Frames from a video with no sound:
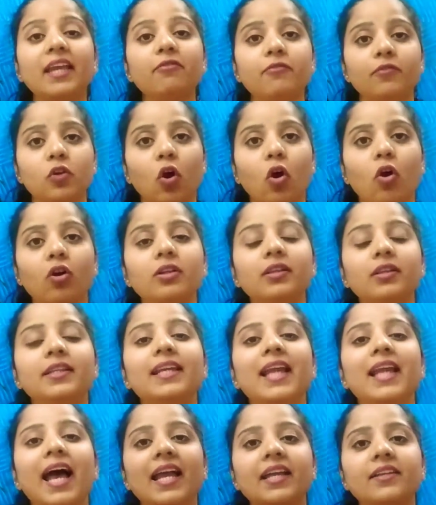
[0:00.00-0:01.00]
If not,
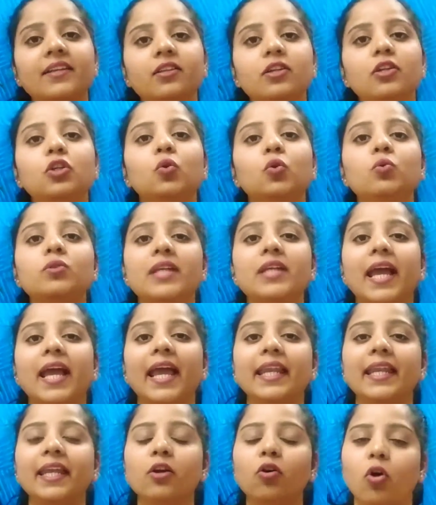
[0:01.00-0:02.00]
then either use
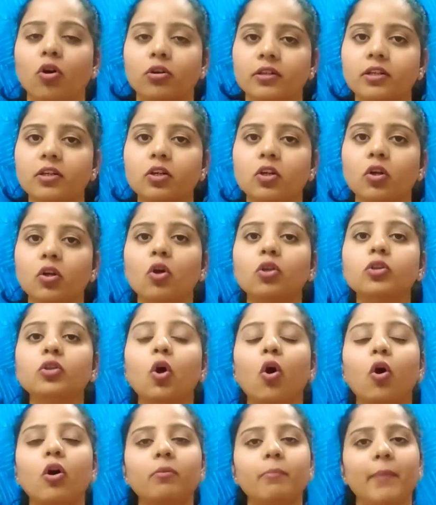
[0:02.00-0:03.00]
any cotton
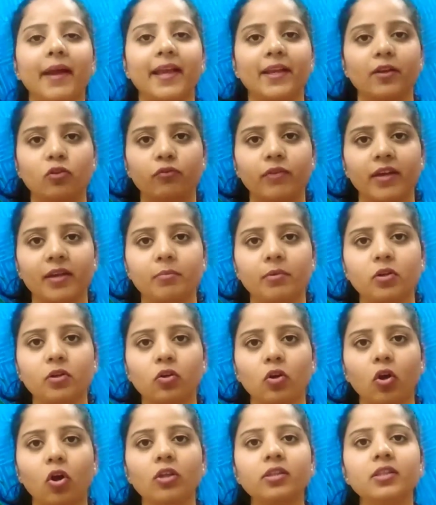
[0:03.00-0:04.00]
cloth or
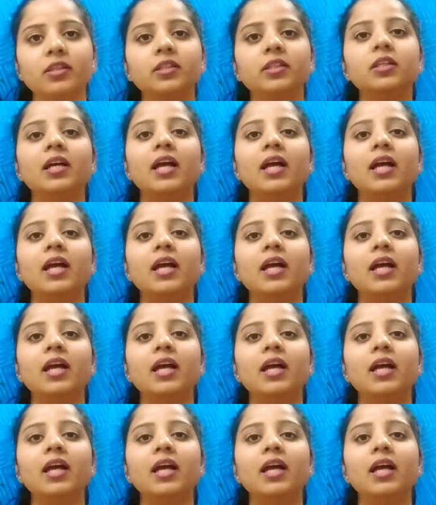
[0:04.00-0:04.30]
microfiber cloth.